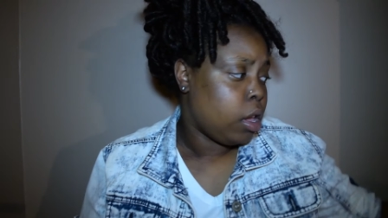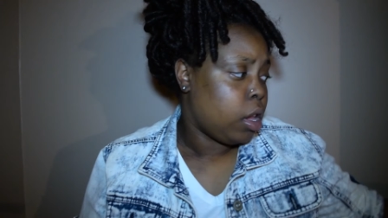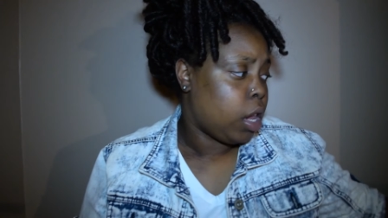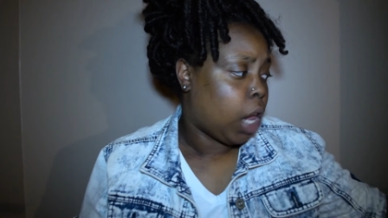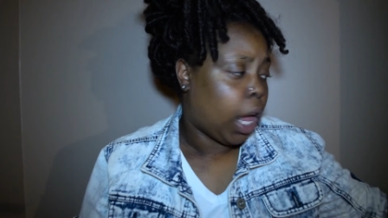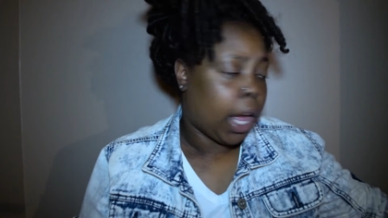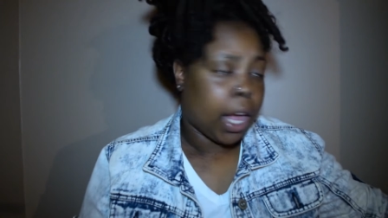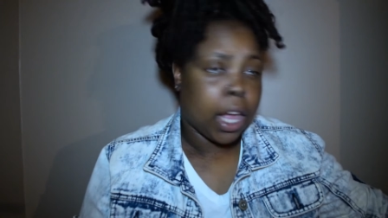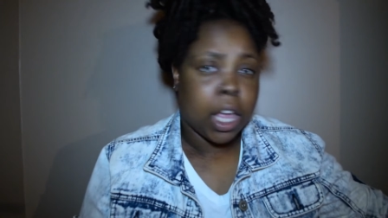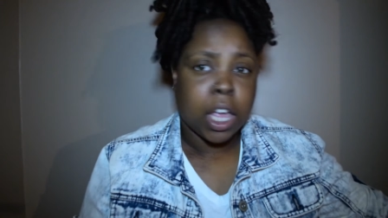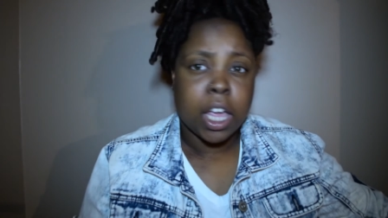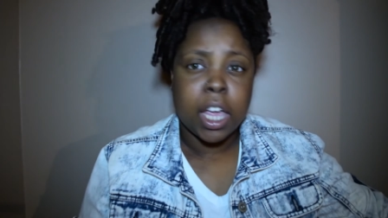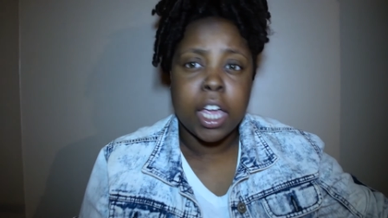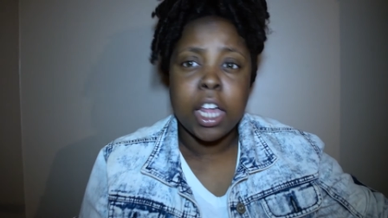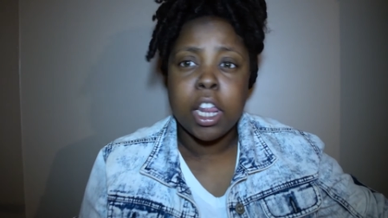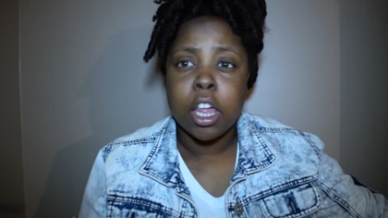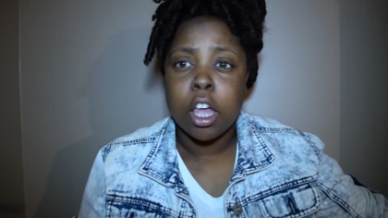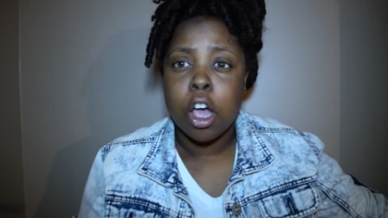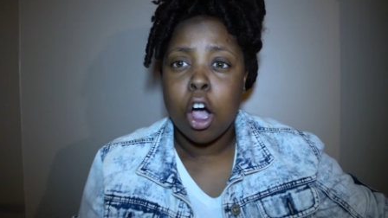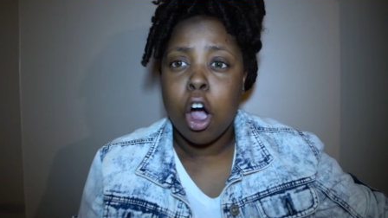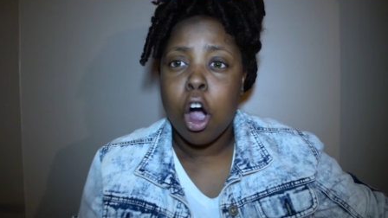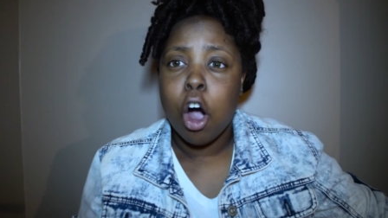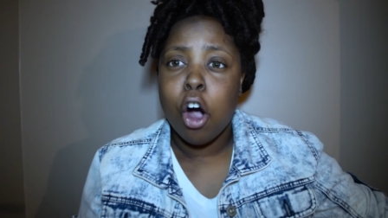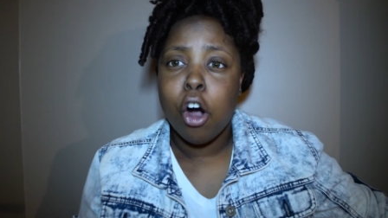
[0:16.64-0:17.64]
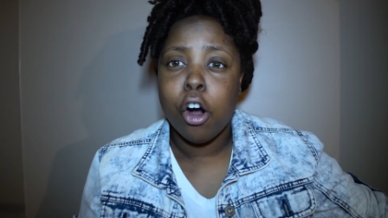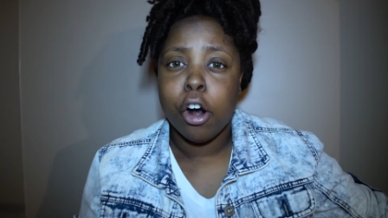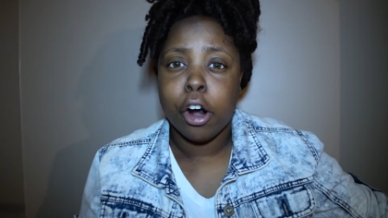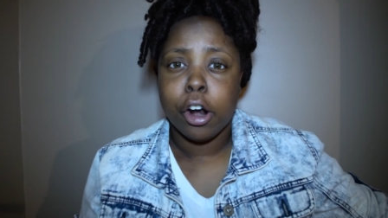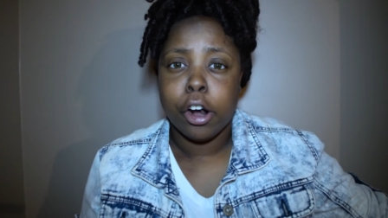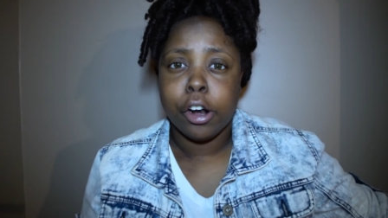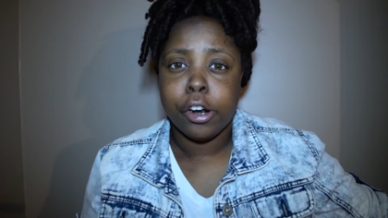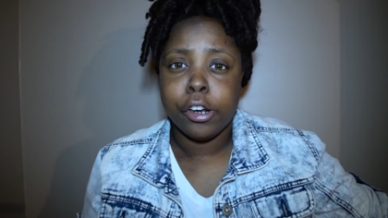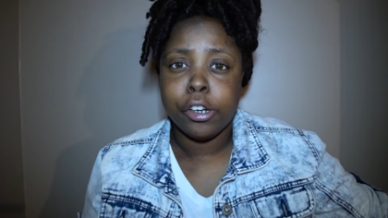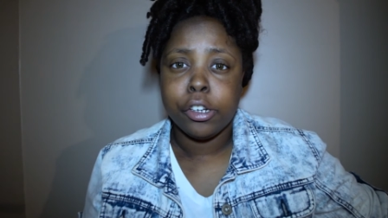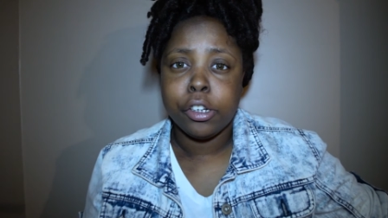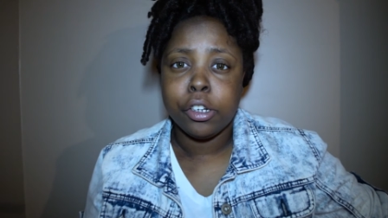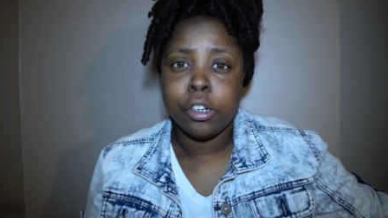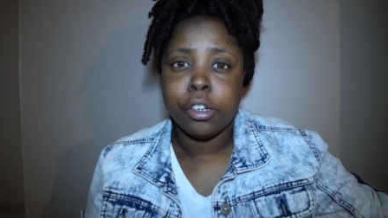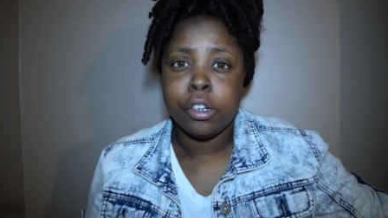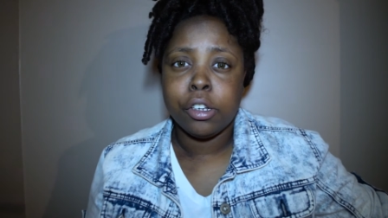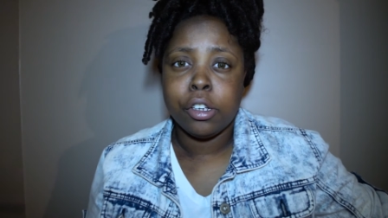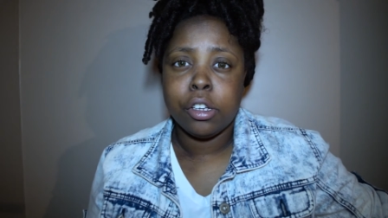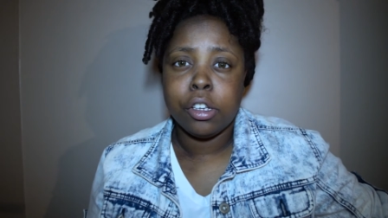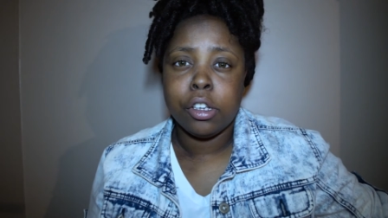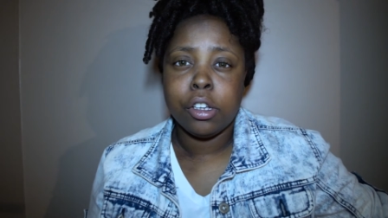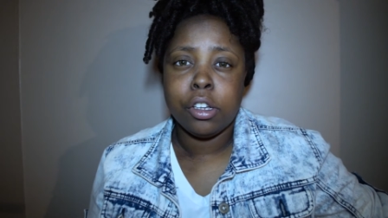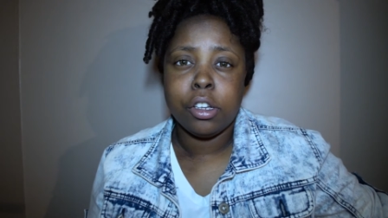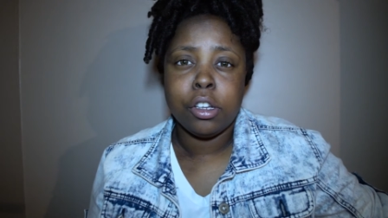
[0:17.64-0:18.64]
Like, hit it hard.
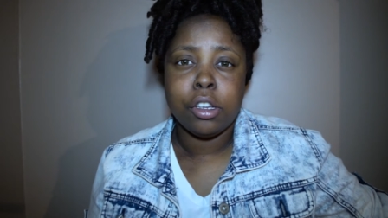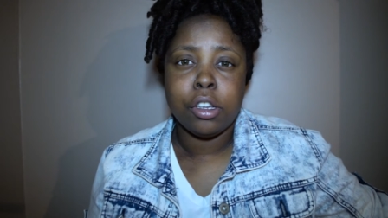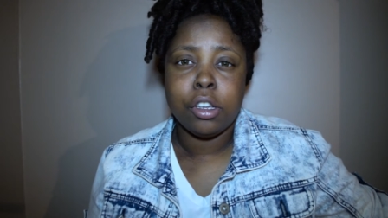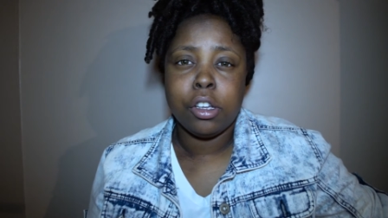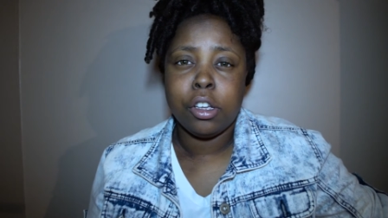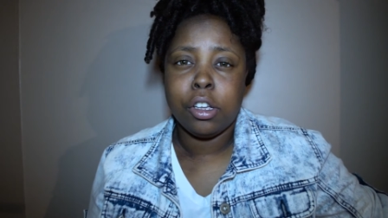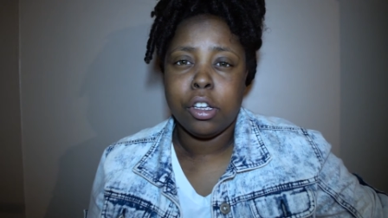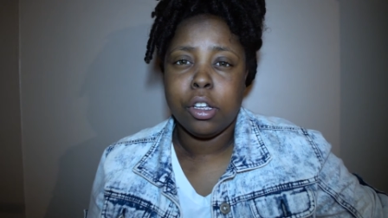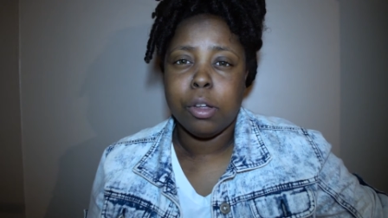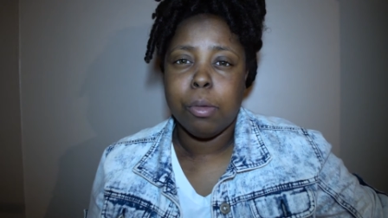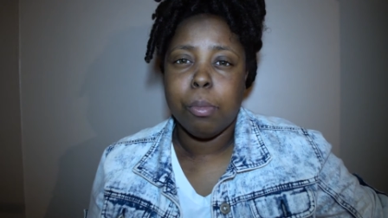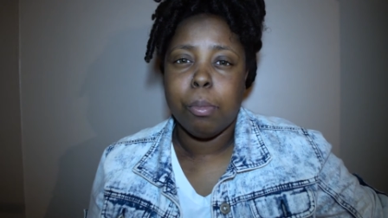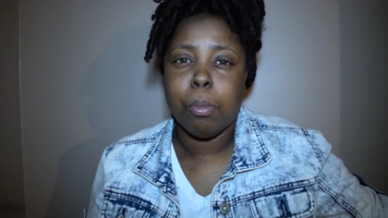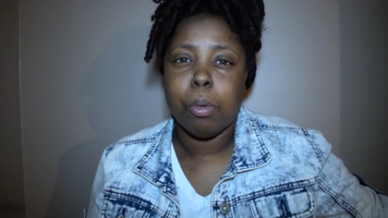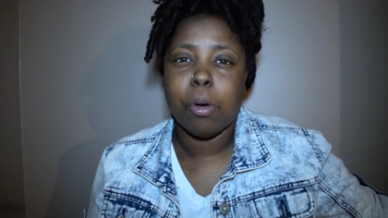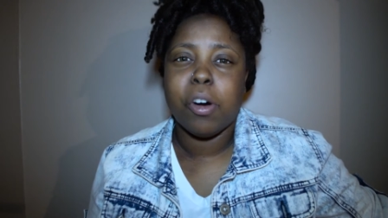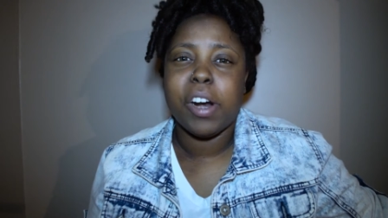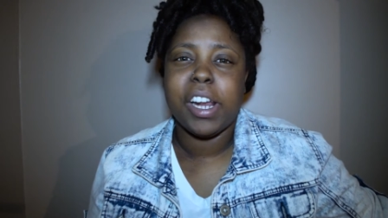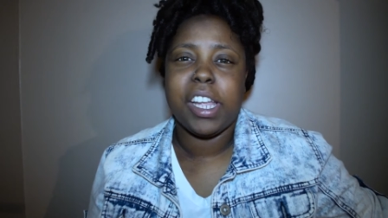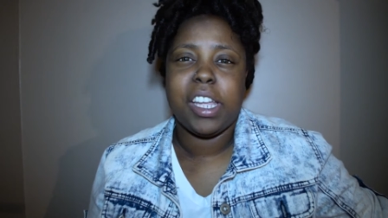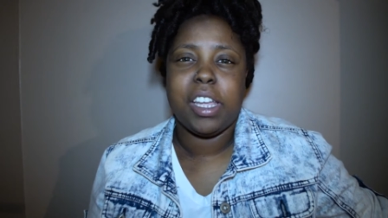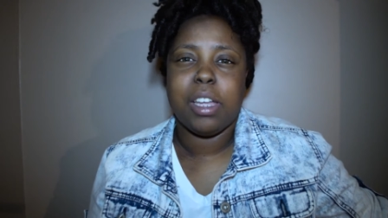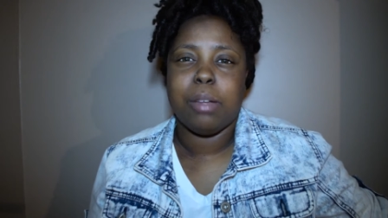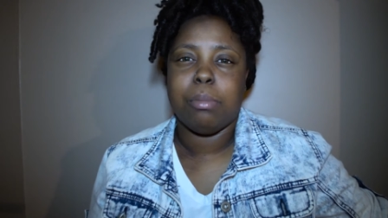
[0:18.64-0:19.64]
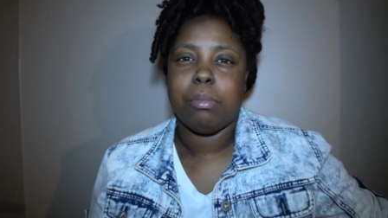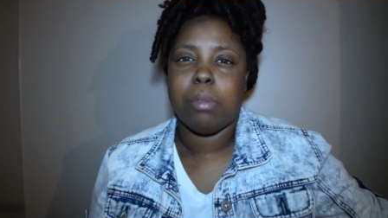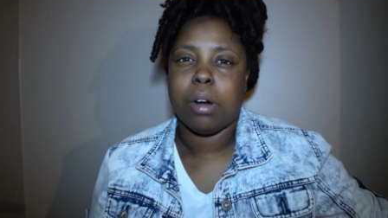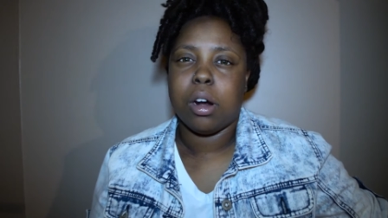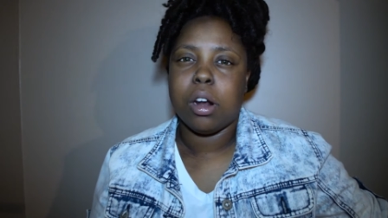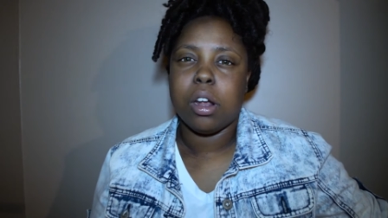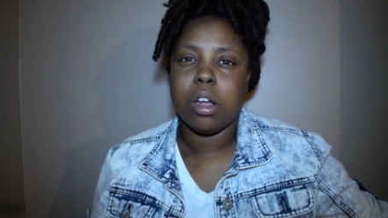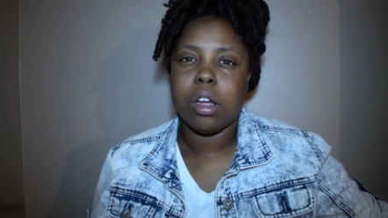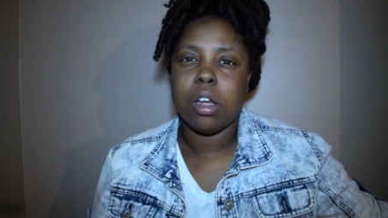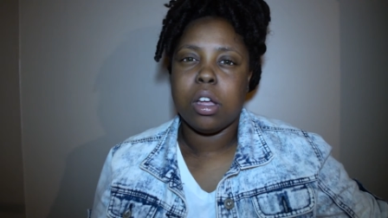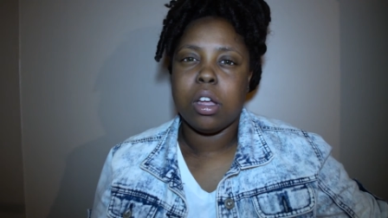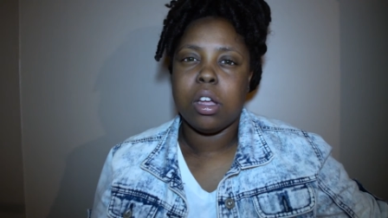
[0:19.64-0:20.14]
Break it, bruh.